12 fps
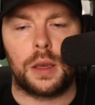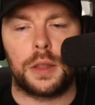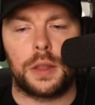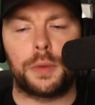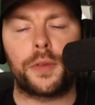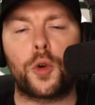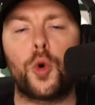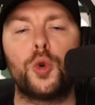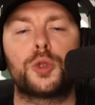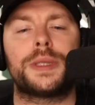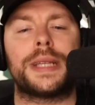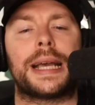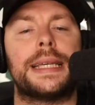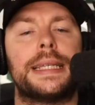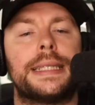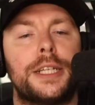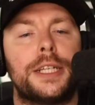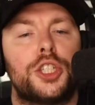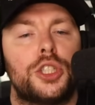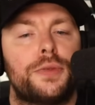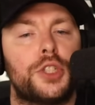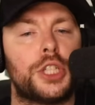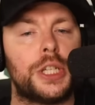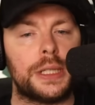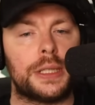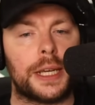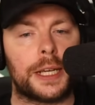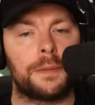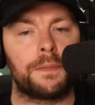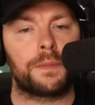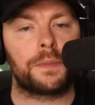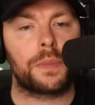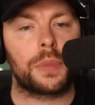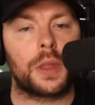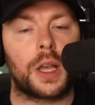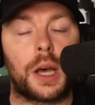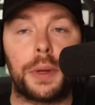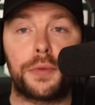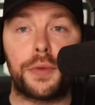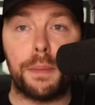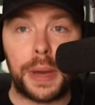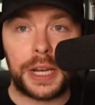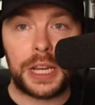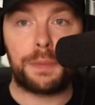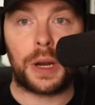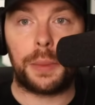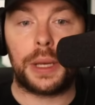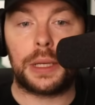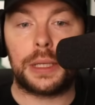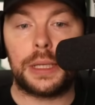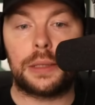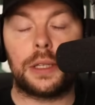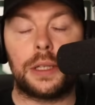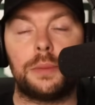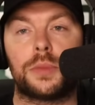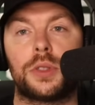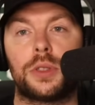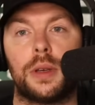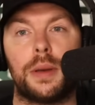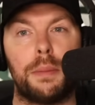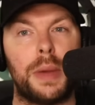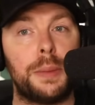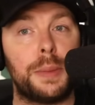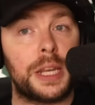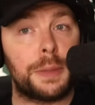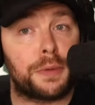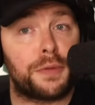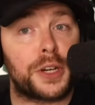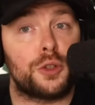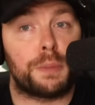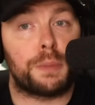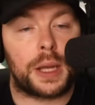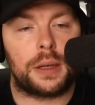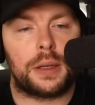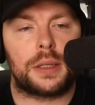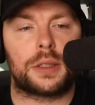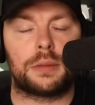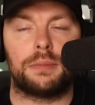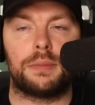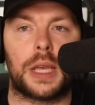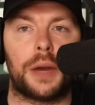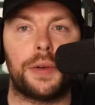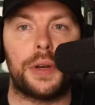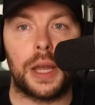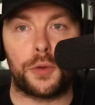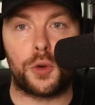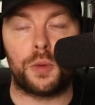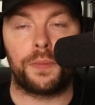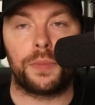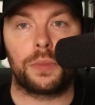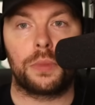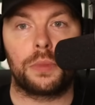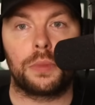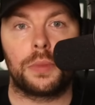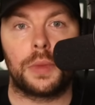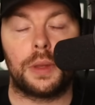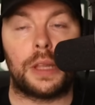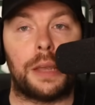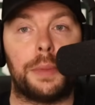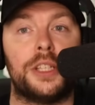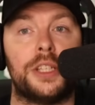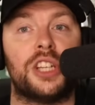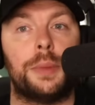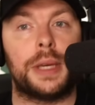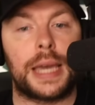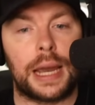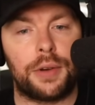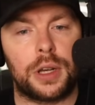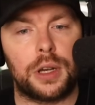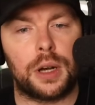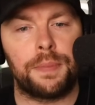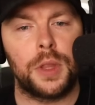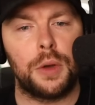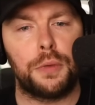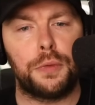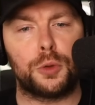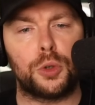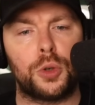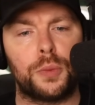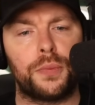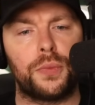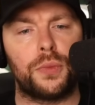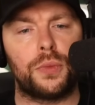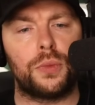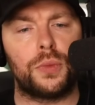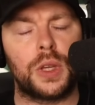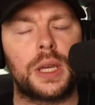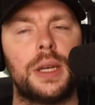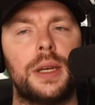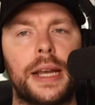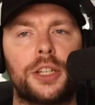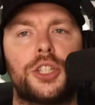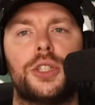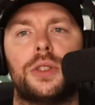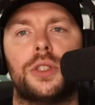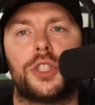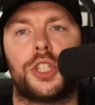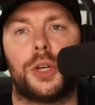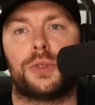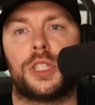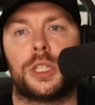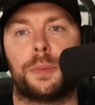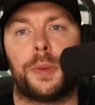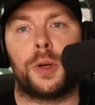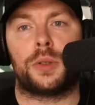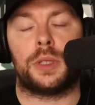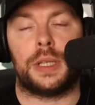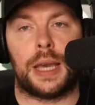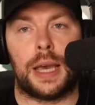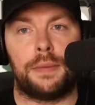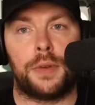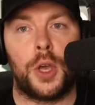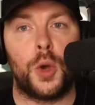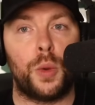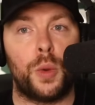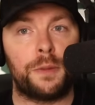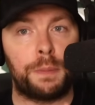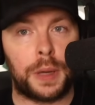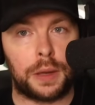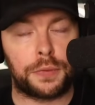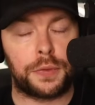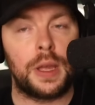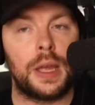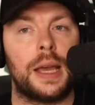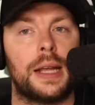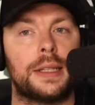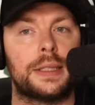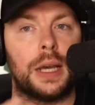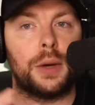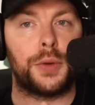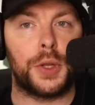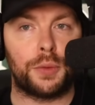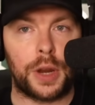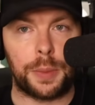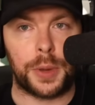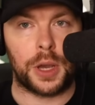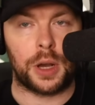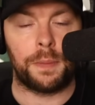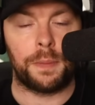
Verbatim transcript: There were, of course, was accusations of cheating coming from many Premier League teams, many, many professional pundits, Gary Neville, namely Jamie Carragher, for the connection that Chelsea supposedly have with P I F and Saudi Arabia,